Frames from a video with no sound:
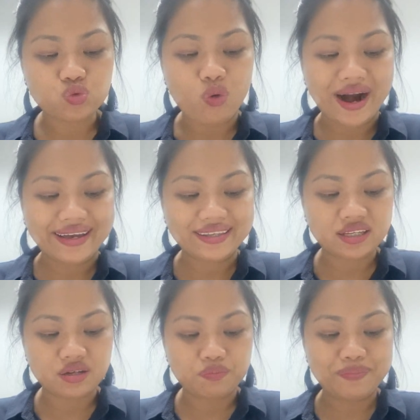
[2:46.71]
try
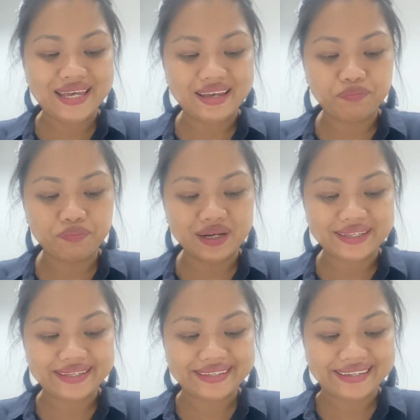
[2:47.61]
to be
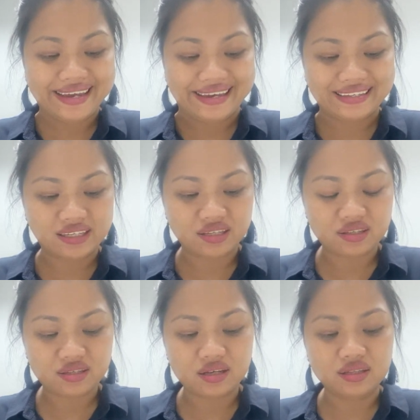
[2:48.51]

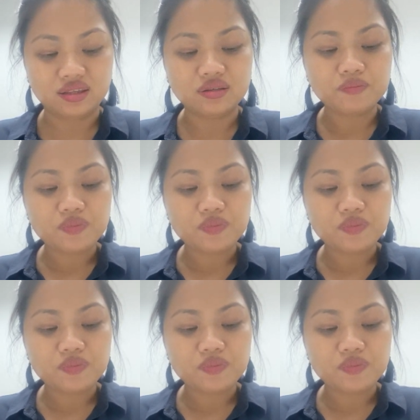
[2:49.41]
persistent